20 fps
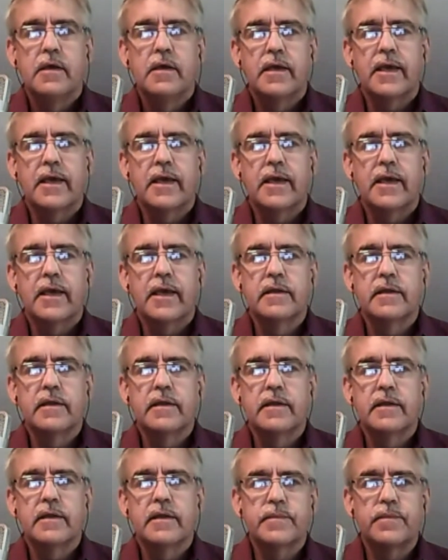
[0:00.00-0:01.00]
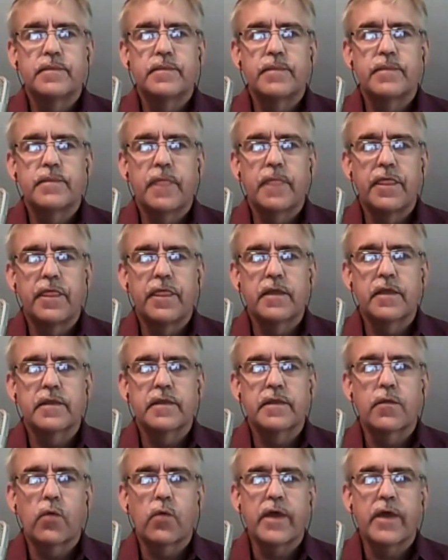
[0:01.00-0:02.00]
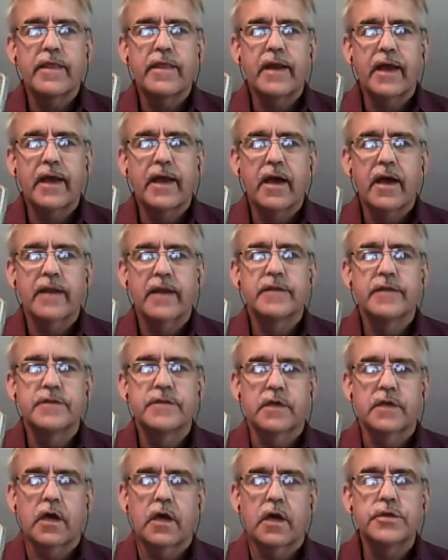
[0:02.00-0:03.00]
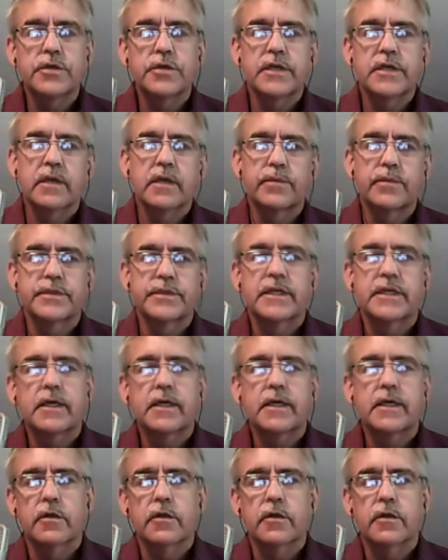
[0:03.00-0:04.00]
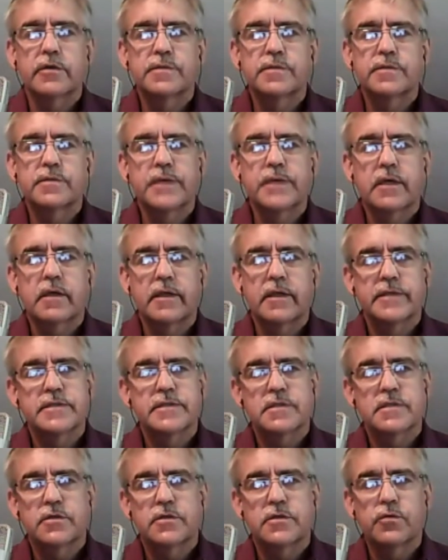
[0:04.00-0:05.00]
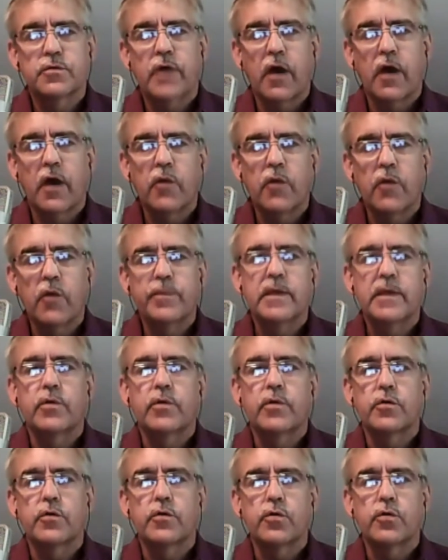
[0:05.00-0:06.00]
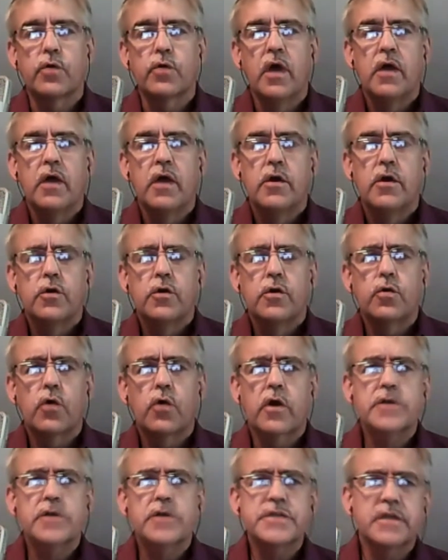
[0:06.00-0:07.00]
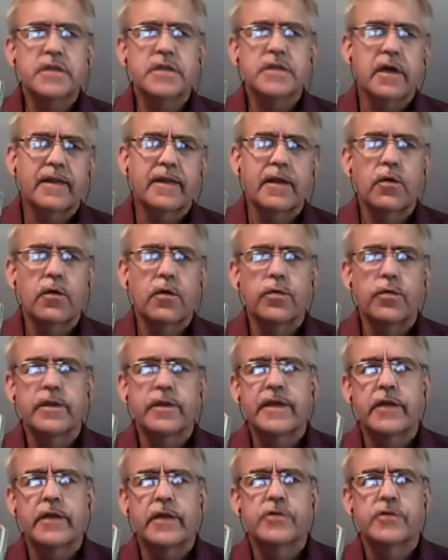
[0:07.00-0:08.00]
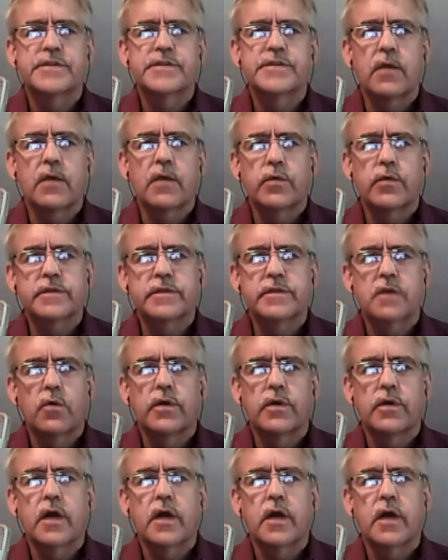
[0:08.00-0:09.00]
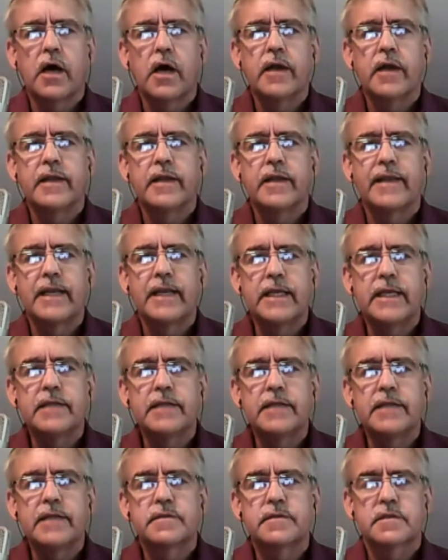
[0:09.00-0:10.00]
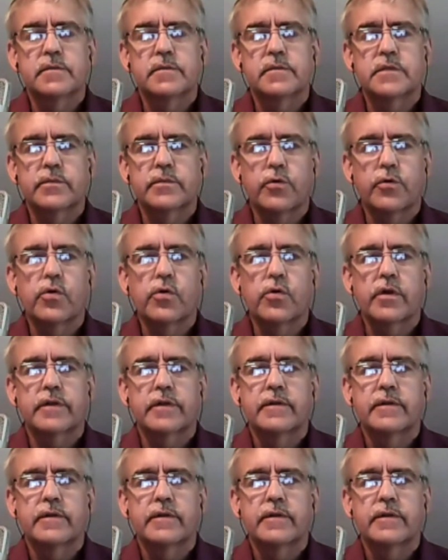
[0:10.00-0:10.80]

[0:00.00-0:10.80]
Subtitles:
And the way that I got into coaching in particular is to help people who are stuck. They don't really understand what's going on, and they need some support.